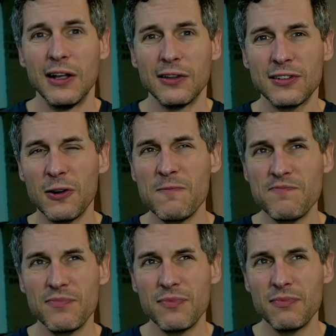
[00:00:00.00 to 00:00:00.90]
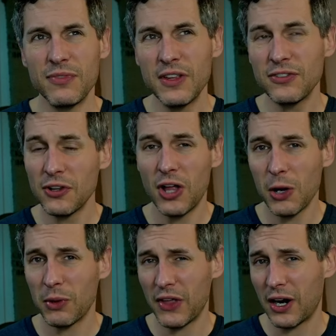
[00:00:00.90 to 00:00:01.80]
So this,
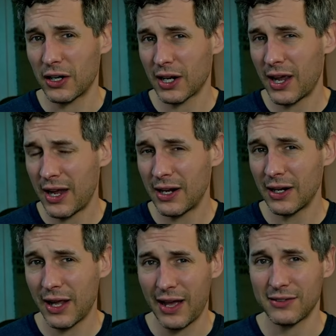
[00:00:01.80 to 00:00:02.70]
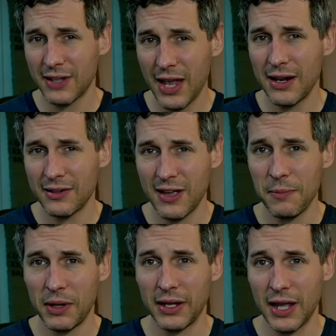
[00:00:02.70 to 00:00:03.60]
along with that Arcane Cascade
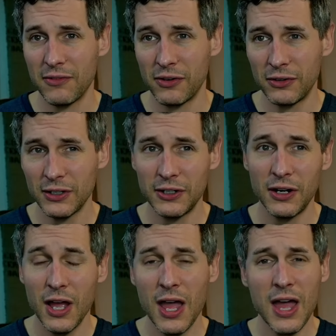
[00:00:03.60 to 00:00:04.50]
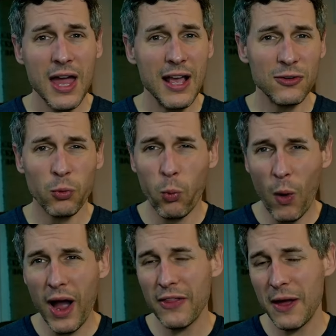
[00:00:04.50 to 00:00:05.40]
example I gave earlier, is
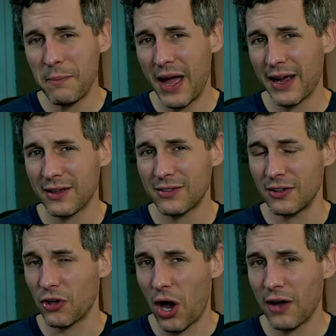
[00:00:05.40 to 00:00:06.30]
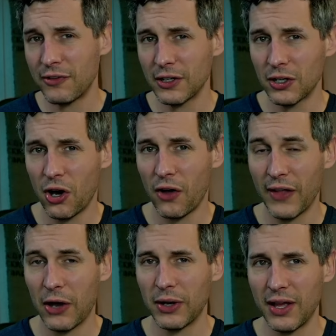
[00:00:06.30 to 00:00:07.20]
why that Magus is often called
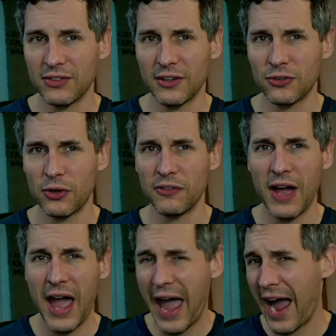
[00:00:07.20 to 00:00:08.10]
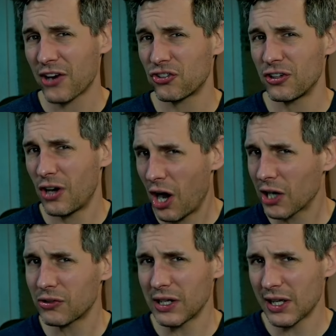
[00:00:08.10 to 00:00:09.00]
out as a sort of
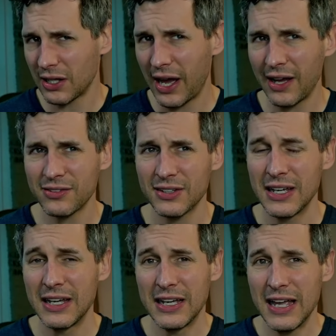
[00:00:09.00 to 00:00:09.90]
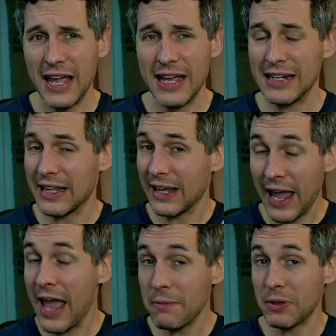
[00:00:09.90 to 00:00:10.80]
action-hungry class. It
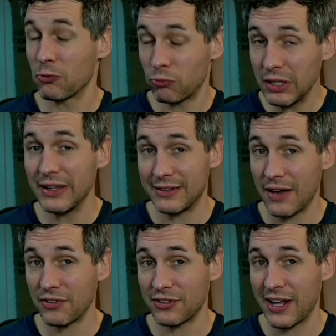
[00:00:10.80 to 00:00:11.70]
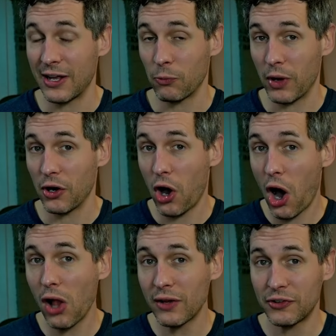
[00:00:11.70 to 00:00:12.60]
can be really devastating when
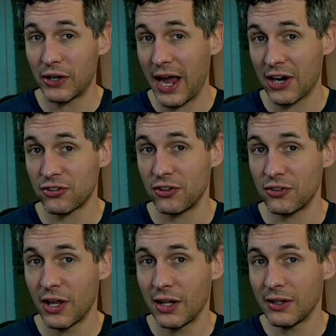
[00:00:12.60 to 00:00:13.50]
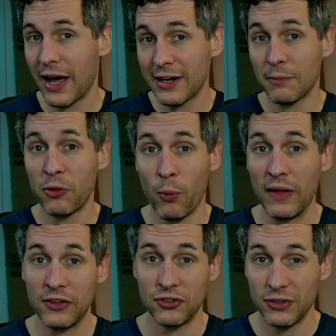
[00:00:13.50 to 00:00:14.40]
all of your actions line up the way
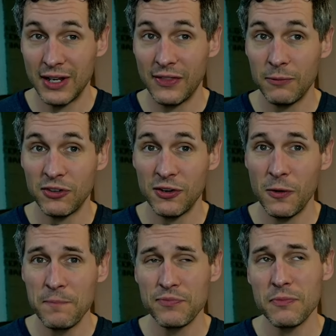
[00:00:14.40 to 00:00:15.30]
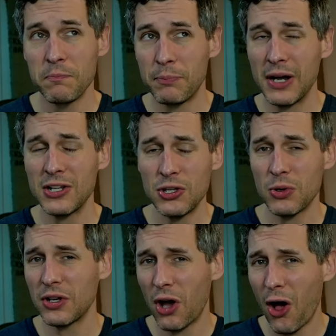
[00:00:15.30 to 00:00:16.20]
that you need them to, but you
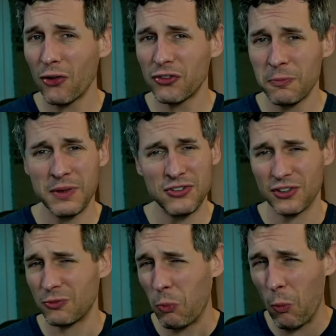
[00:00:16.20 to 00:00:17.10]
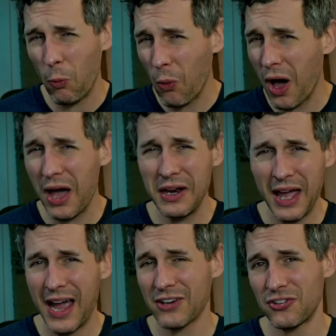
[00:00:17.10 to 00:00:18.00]
can also be just one
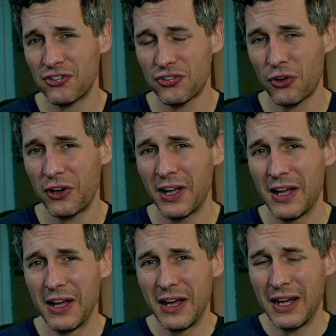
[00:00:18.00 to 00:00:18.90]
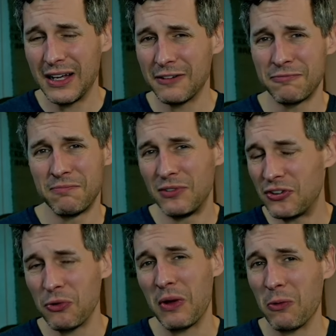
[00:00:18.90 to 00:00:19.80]
action short of
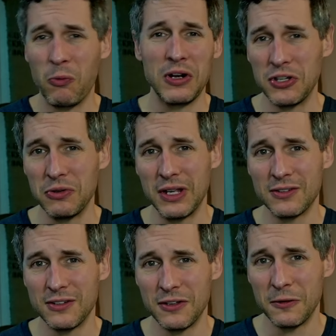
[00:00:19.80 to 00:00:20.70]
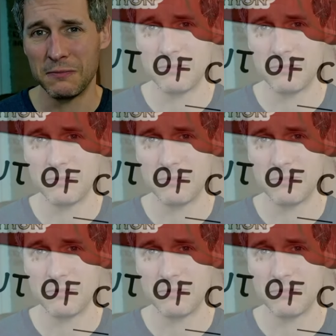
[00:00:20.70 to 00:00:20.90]
doing what you need to do.